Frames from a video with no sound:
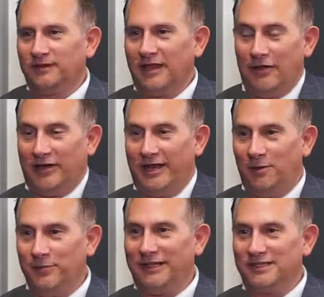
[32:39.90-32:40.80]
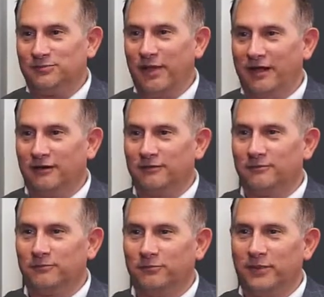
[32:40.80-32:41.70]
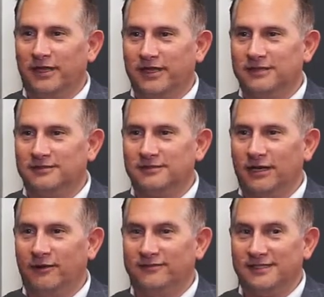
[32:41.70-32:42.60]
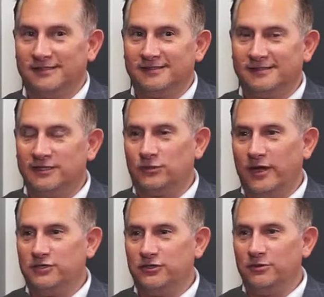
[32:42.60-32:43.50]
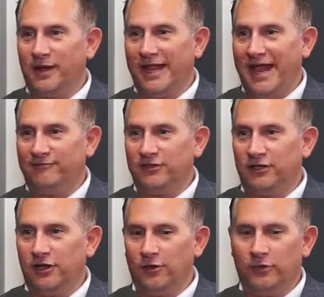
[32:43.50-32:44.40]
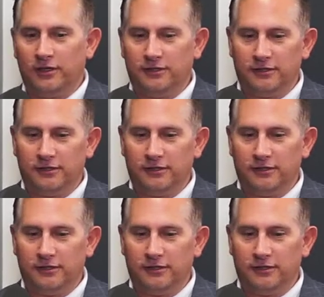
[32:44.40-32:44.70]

how can I help make this better. Yeah. Because you know if this is a situation, you might have to go